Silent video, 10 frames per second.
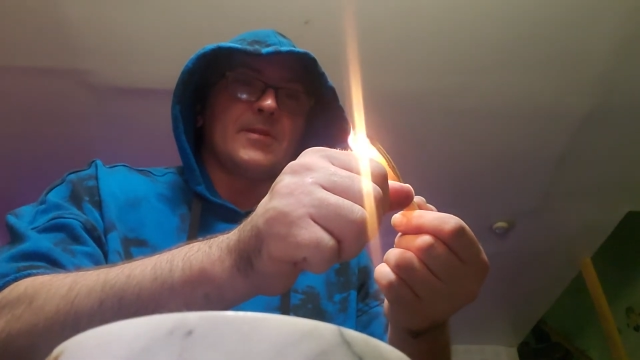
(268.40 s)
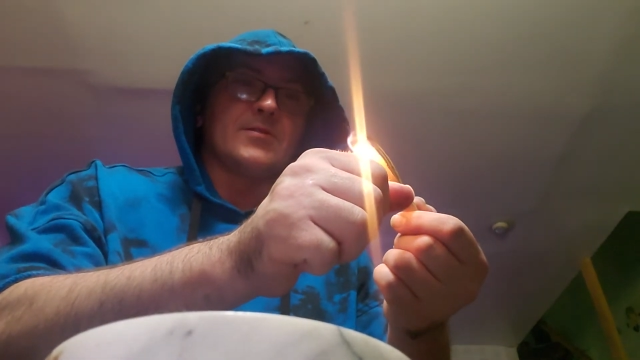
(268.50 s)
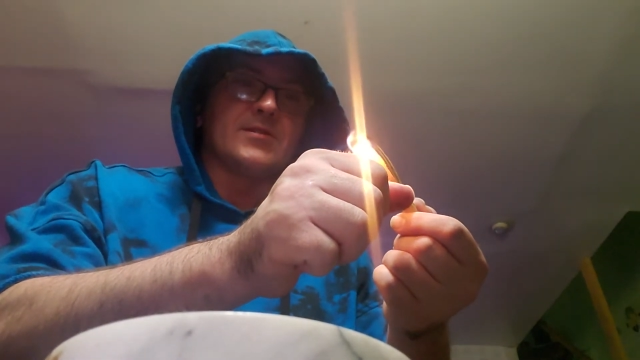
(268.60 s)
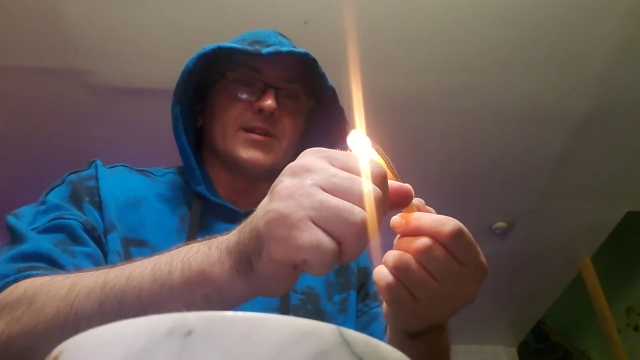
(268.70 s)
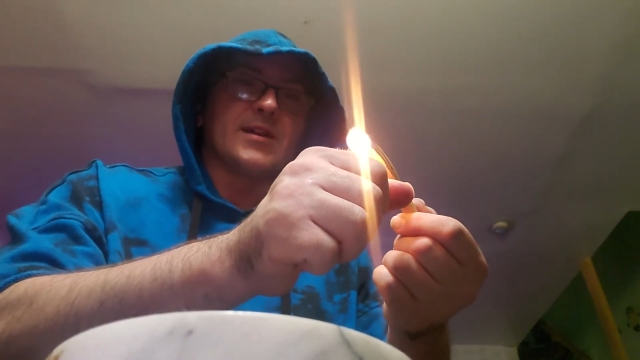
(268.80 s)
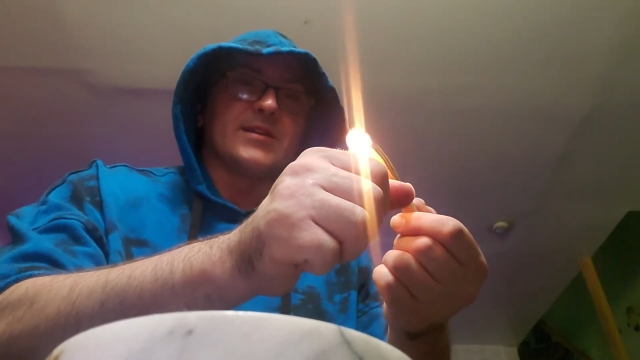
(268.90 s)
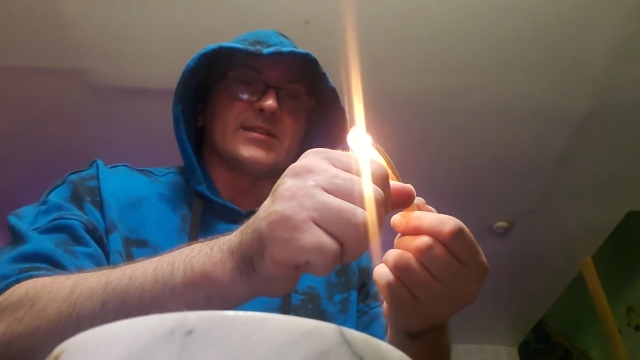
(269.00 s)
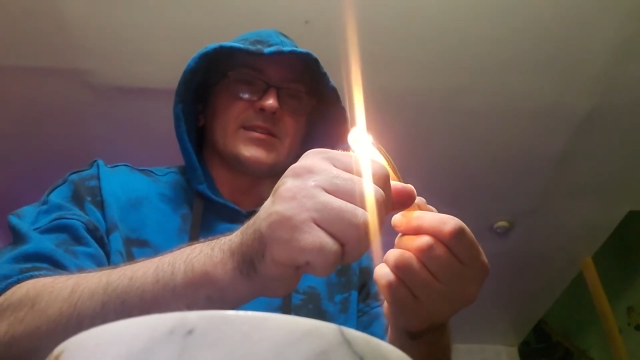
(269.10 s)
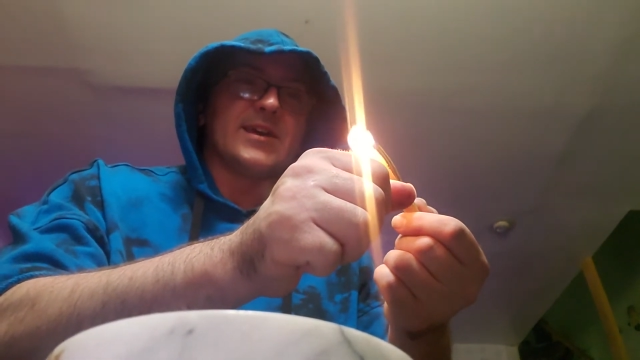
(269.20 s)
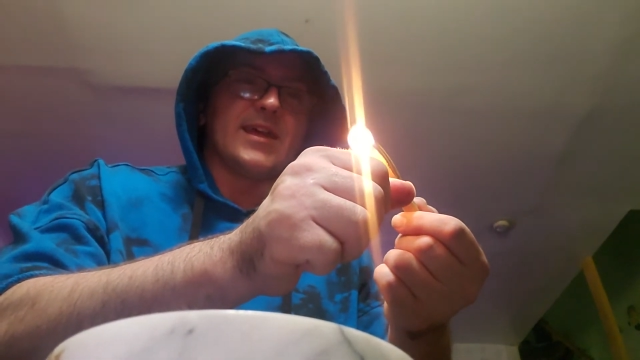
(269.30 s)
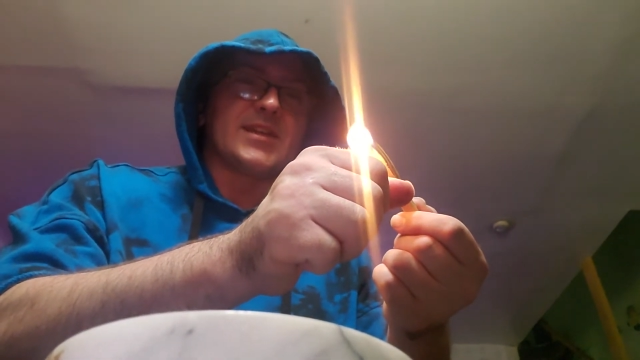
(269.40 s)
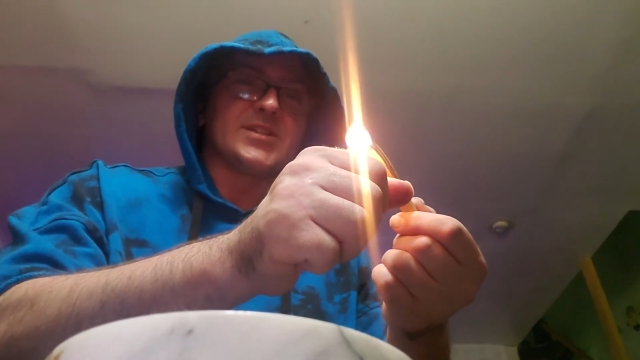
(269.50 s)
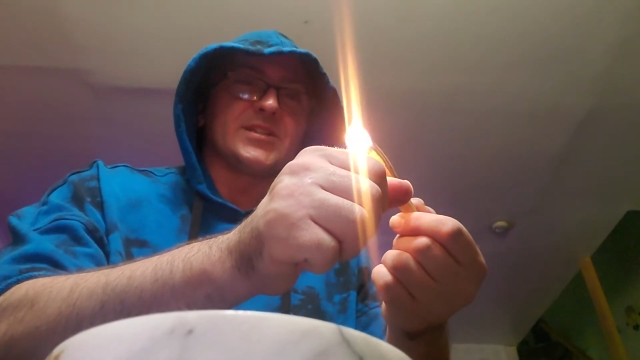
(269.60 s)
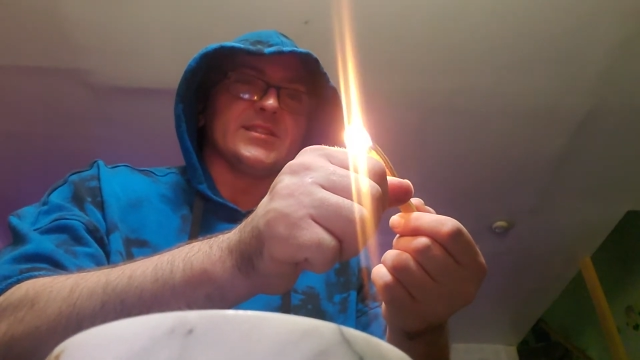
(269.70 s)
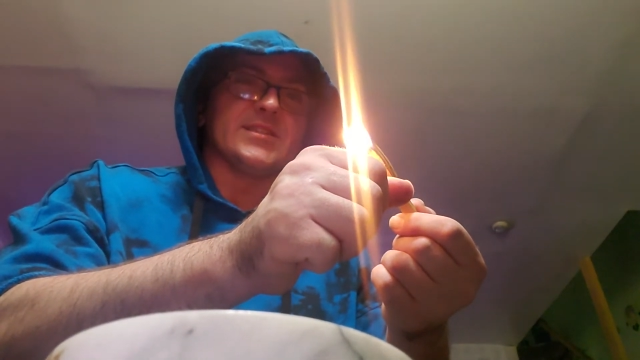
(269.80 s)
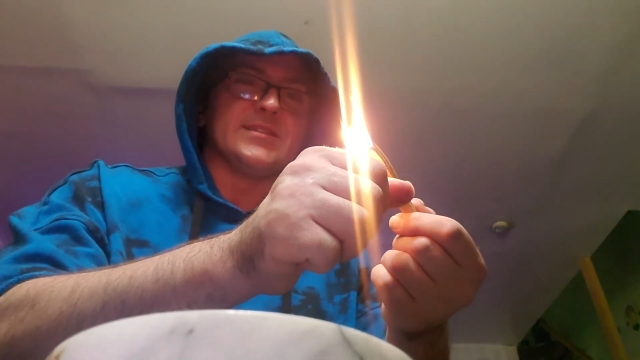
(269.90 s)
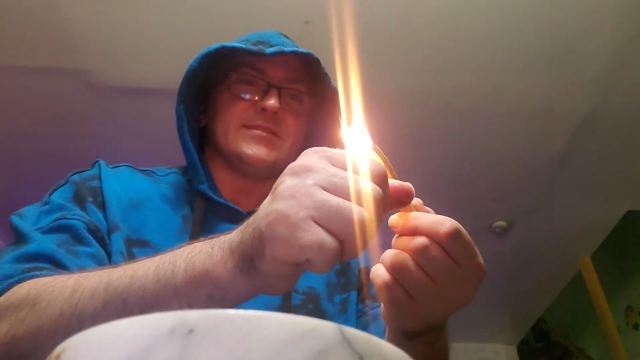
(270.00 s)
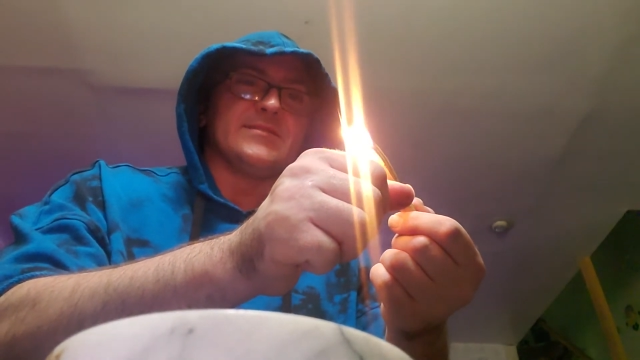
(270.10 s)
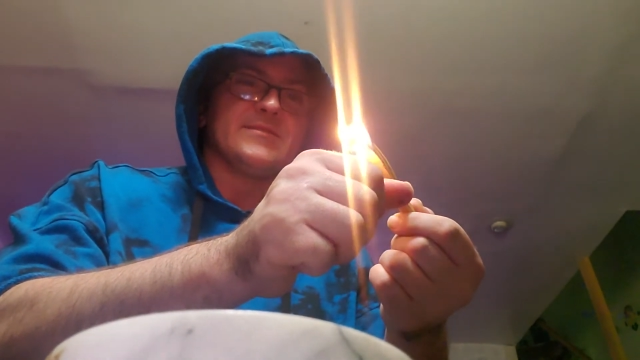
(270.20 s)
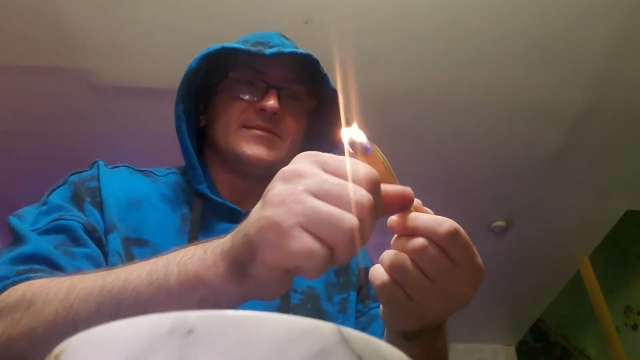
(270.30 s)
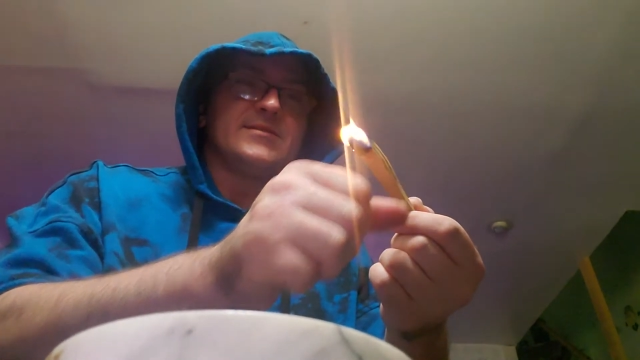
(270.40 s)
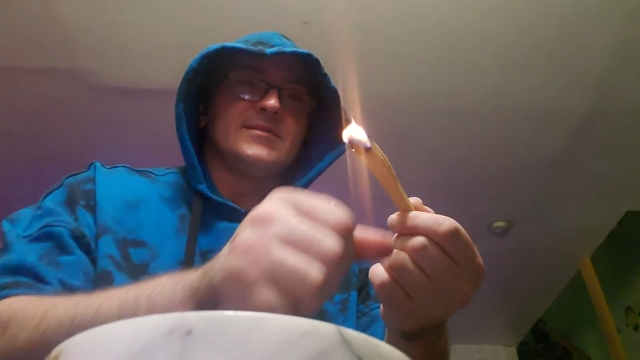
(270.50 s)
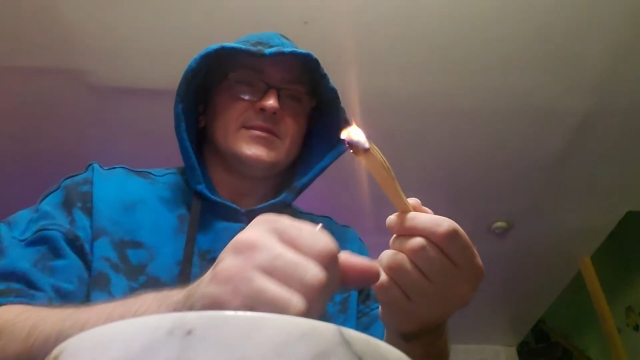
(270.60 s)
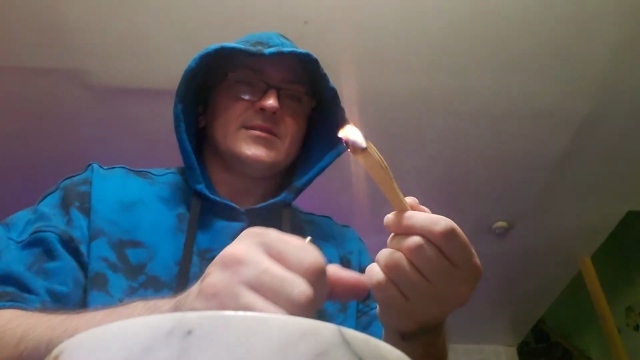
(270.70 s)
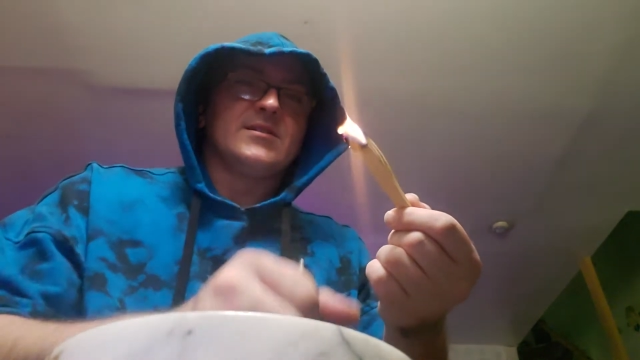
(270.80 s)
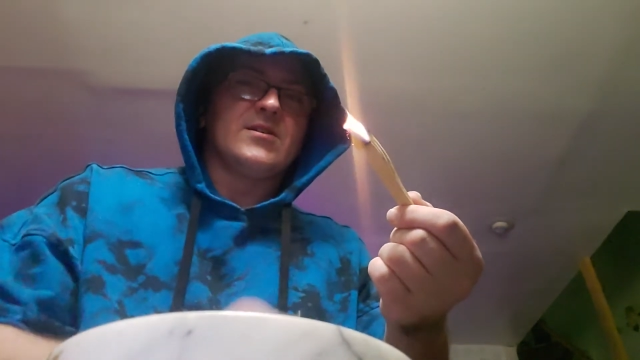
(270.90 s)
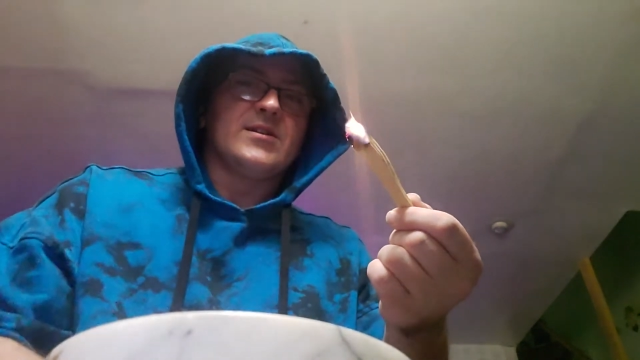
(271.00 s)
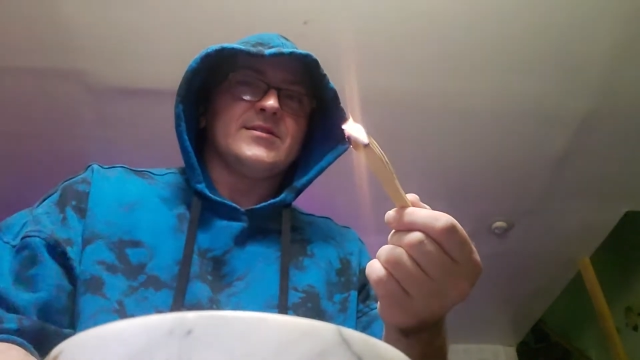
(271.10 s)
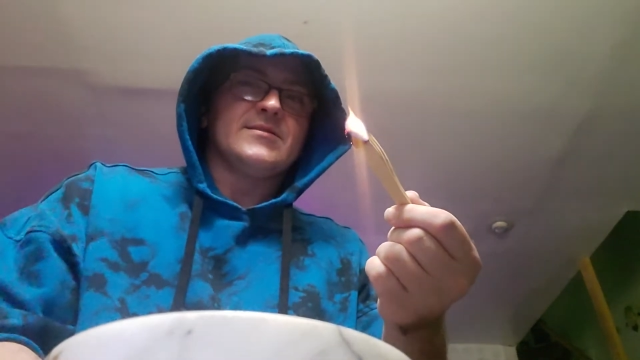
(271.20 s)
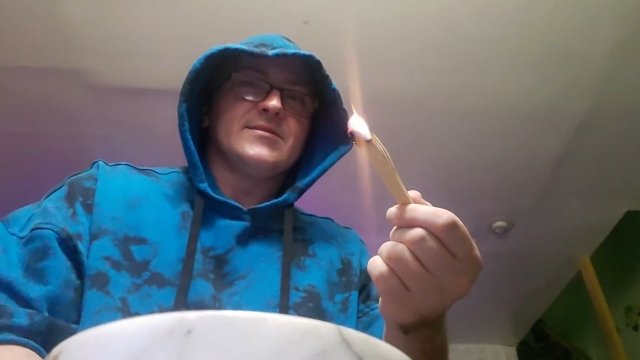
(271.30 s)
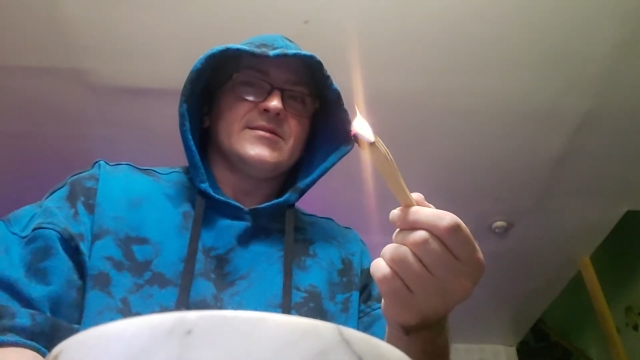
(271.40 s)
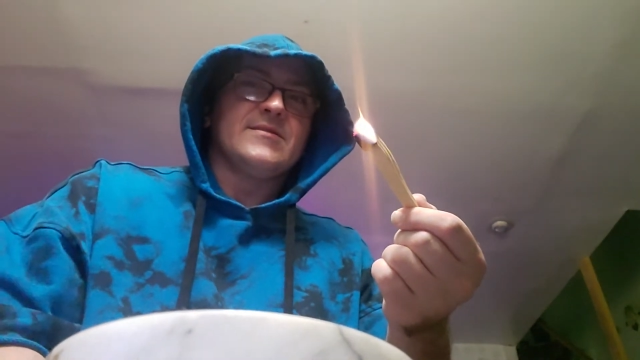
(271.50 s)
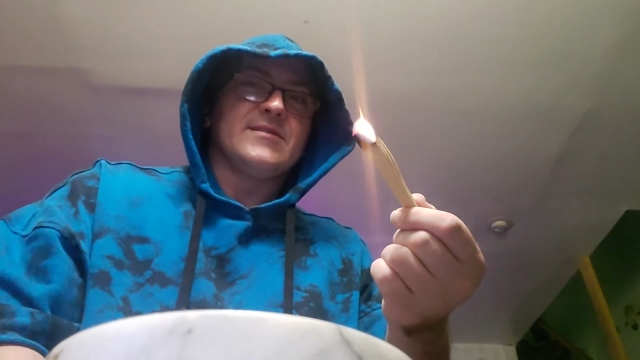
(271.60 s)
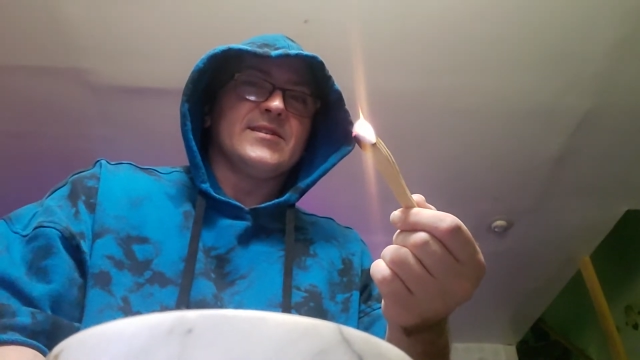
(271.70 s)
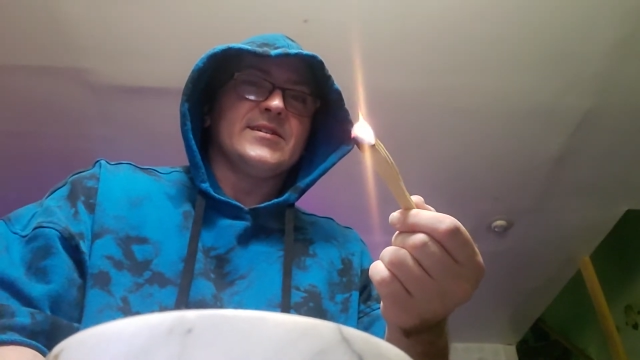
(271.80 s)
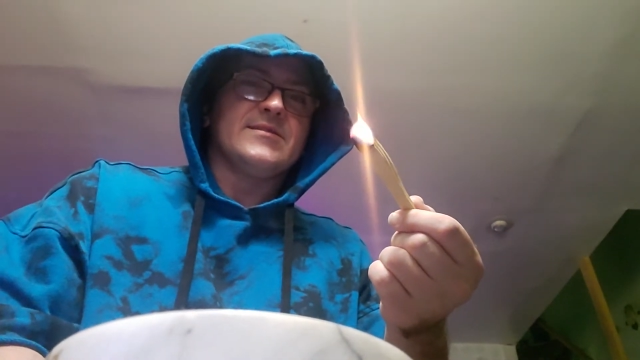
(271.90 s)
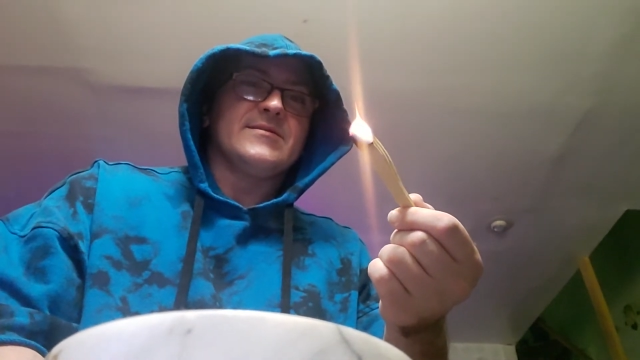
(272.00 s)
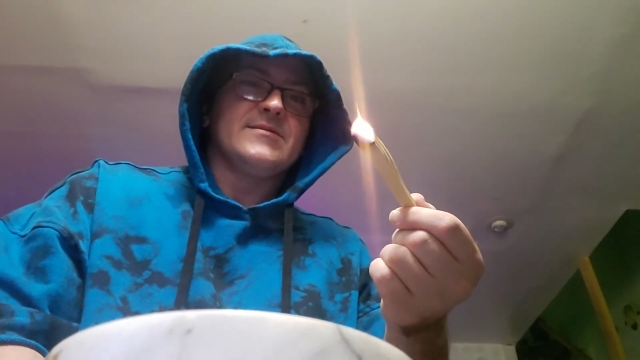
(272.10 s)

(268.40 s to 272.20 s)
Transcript: I gotta get actually lit. Alright, lit,